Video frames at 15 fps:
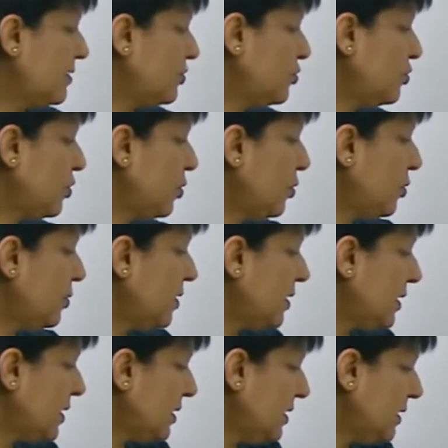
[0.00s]
So
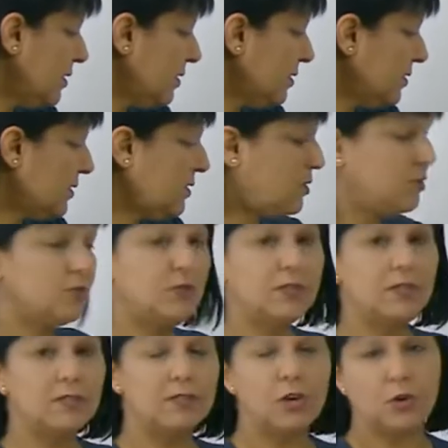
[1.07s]
here the
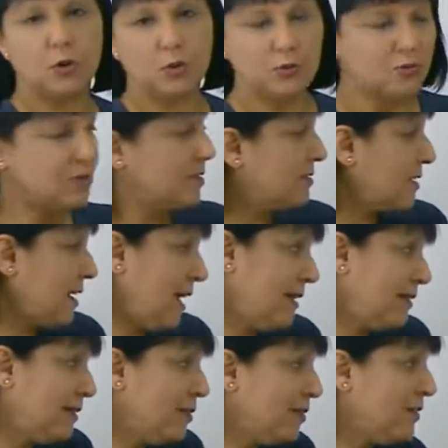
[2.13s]
student knows
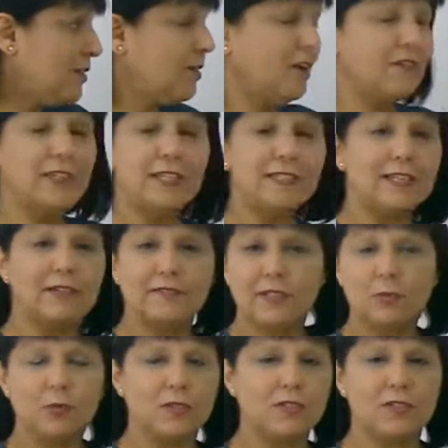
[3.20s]
and learned all these lovely
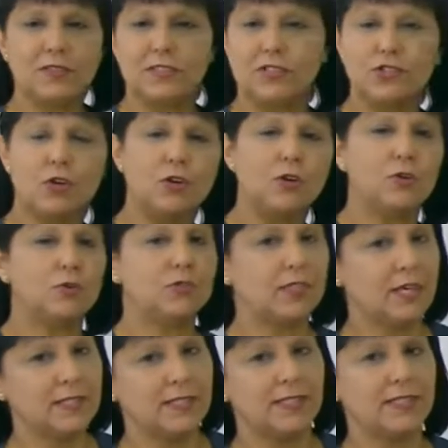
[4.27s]
words, don't,
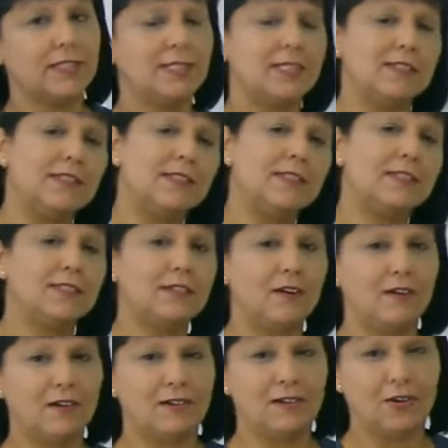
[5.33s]
doesn't, isn't,
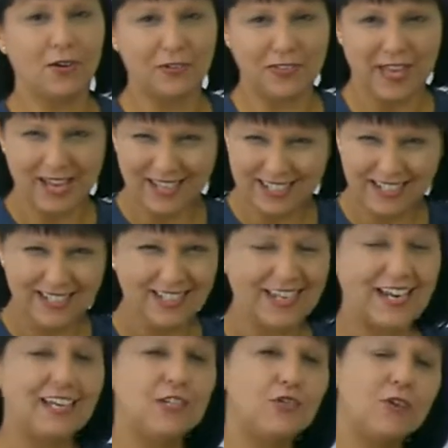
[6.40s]
aren't, all that,
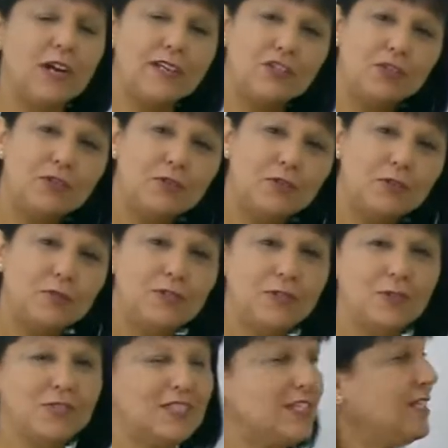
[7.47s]
and tried to
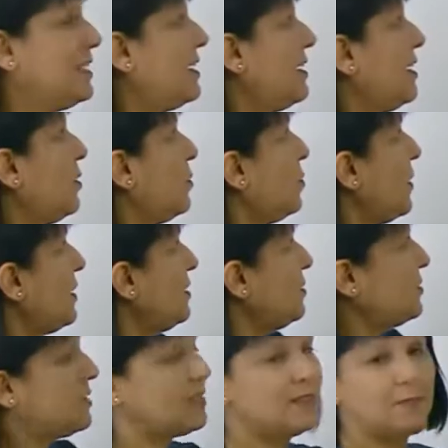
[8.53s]
use it when
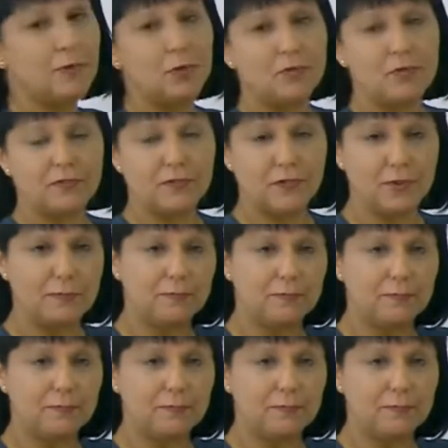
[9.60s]
using the modal verb.